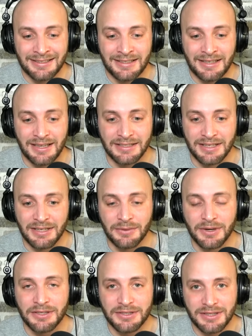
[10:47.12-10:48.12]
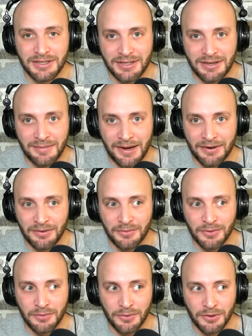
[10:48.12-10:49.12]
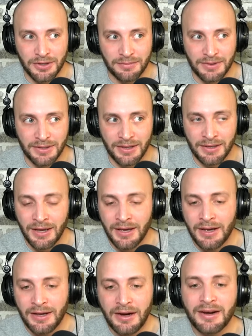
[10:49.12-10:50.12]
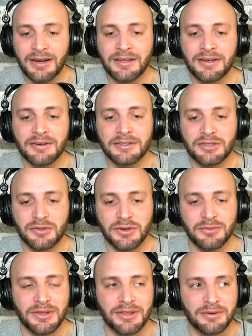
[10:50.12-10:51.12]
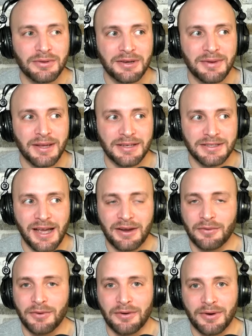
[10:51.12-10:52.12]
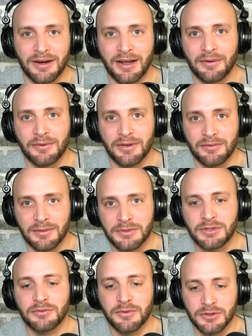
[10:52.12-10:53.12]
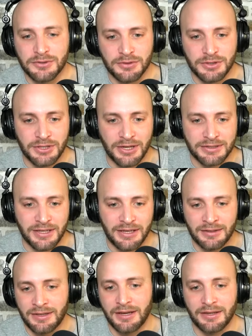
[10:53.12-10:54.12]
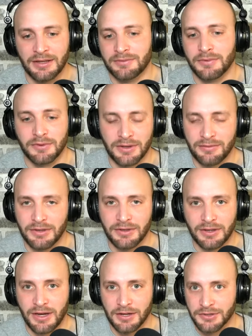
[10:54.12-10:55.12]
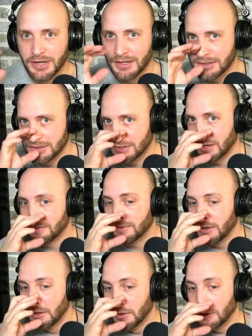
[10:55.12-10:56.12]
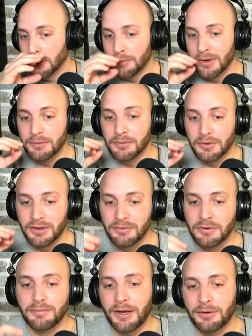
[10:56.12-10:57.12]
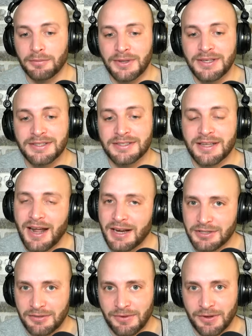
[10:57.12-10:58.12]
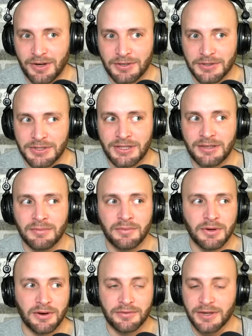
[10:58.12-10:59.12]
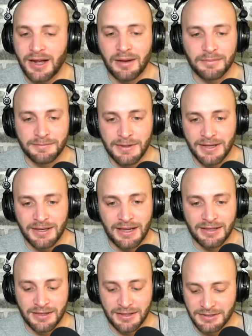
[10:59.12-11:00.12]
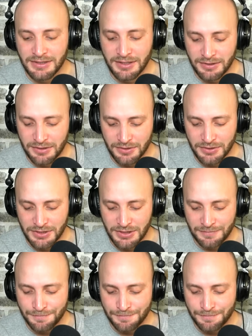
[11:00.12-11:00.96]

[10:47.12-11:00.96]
Is anyone else going to come out of the woodwork and be like, all right, you know what? Screw it. We think we can make a title run right now. We'll give up two firsts for Dejounte, and then we'll give you the contracts and stuff. Or maybe we'll give you better pieces that actually fit on your team. We don't have to complicate things and get a third team.